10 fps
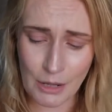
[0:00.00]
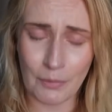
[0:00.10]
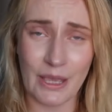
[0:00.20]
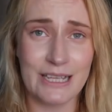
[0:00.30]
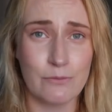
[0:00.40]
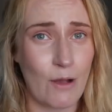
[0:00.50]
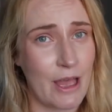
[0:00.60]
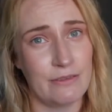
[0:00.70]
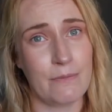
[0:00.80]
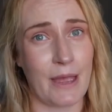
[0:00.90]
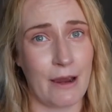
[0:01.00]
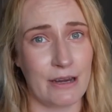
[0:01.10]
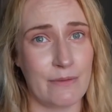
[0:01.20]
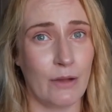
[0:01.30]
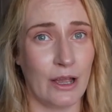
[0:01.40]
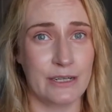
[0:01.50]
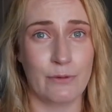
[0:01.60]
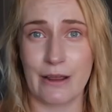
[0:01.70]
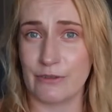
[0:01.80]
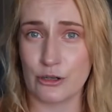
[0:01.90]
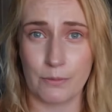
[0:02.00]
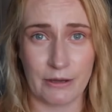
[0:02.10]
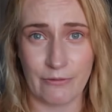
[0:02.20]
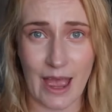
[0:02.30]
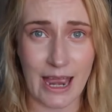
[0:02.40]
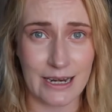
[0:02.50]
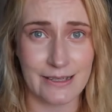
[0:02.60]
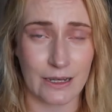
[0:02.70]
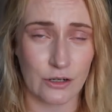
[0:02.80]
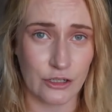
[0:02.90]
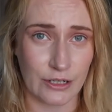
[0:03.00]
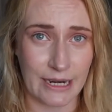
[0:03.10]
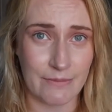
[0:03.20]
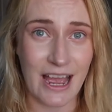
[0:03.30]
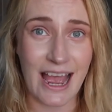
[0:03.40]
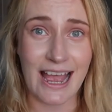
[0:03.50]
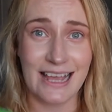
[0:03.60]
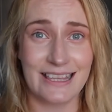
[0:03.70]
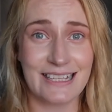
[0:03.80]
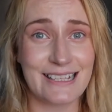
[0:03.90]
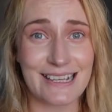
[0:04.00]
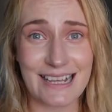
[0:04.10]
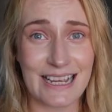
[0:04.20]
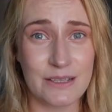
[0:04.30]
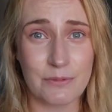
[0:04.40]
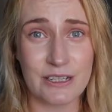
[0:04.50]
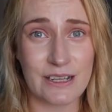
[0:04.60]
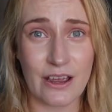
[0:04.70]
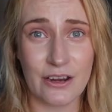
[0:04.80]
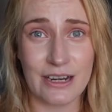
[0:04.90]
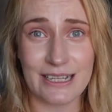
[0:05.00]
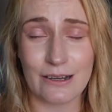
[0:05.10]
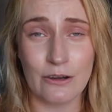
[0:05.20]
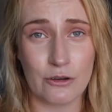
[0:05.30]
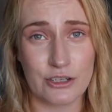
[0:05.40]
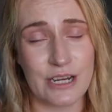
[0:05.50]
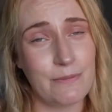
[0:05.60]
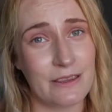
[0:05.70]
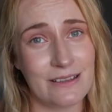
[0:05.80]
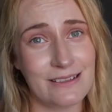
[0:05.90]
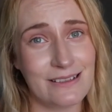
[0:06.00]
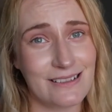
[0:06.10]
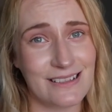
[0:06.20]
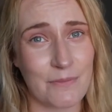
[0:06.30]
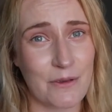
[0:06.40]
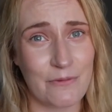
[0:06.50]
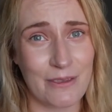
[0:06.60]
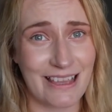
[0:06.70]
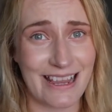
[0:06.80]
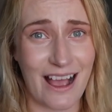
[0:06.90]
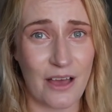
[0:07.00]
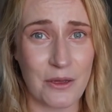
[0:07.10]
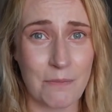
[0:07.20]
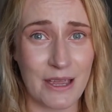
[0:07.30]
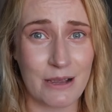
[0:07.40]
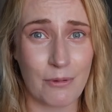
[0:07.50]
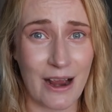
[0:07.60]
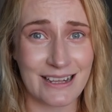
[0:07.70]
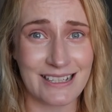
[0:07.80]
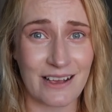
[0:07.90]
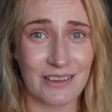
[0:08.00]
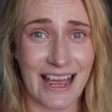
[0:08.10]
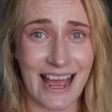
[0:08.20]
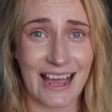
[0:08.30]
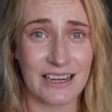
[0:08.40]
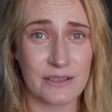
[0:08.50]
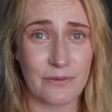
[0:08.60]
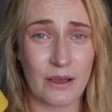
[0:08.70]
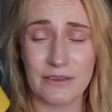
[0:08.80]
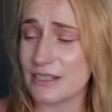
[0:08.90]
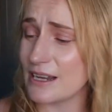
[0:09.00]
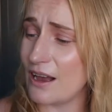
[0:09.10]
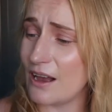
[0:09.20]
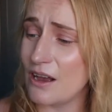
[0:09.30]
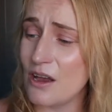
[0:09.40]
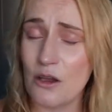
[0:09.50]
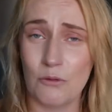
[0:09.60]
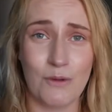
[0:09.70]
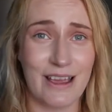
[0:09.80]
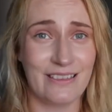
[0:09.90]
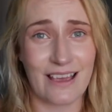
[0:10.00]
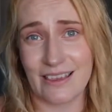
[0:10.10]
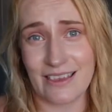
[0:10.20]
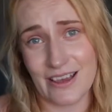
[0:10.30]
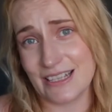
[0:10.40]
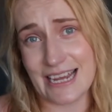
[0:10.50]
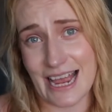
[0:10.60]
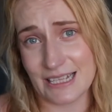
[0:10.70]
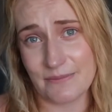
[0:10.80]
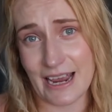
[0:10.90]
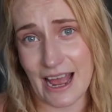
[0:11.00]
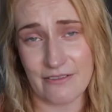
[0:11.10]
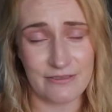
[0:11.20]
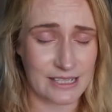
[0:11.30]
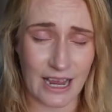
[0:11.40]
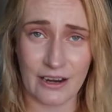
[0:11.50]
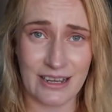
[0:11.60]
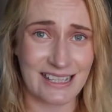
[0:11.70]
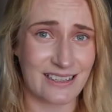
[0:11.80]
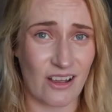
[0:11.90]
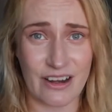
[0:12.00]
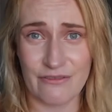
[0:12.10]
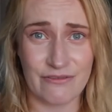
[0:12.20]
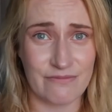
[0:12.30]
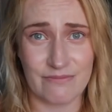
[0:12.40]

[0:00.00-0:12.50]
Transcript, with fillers: but it's worth bearing in mind whenever shopping for any sun cream. This is a Sainsbury's own, it's a lot cheaper than some of the other bigger brands out there and it's five star with a 30 SPF, so it's kind of